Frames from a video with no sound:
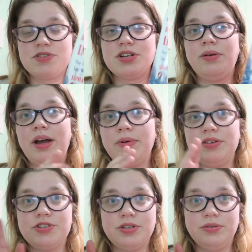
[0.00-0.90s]
So I
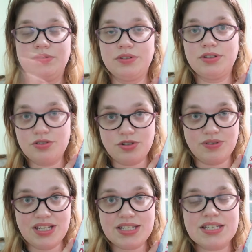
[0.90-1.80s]
want to do
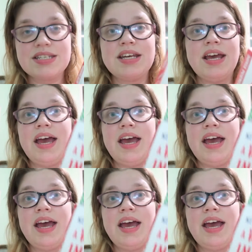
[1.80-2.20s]
this.